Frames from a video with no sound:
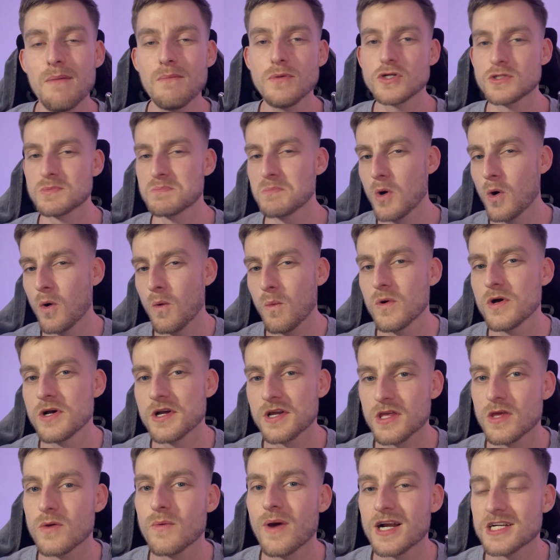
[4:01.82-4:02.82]
much more
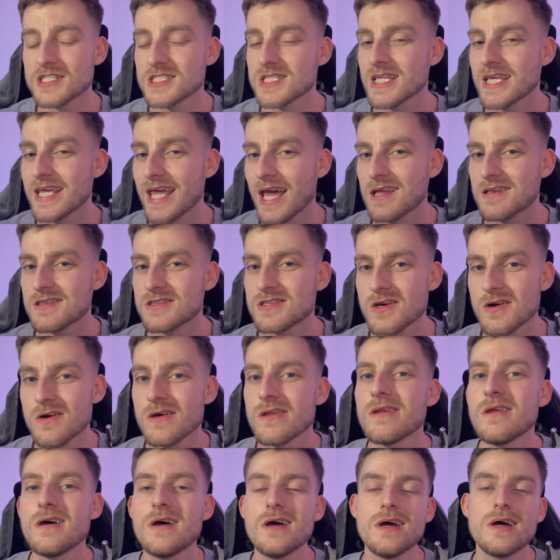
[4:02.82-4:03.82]
work you actually get
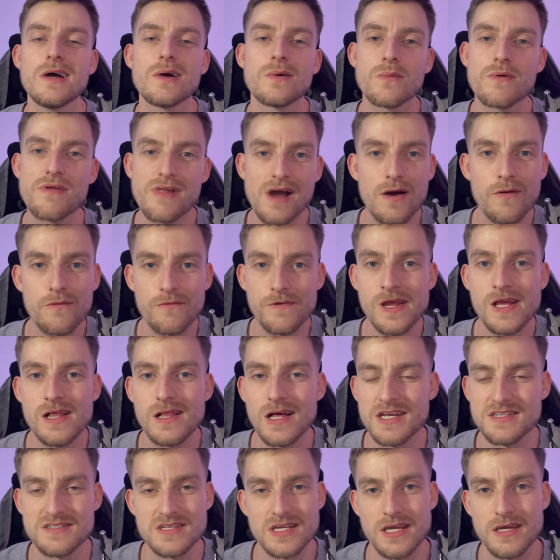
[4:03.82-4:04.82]
done without really
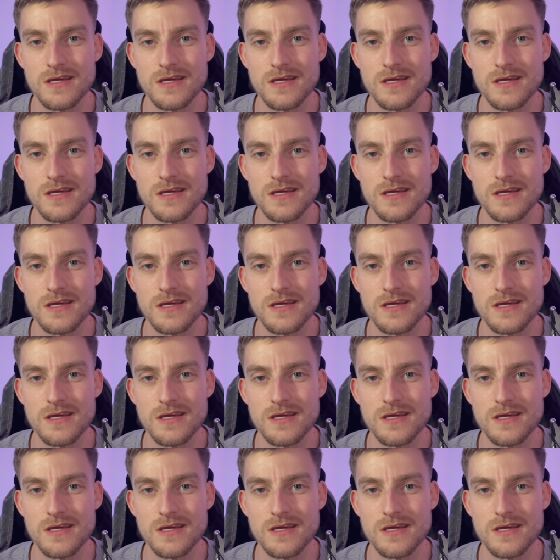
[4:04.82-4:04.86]
realizing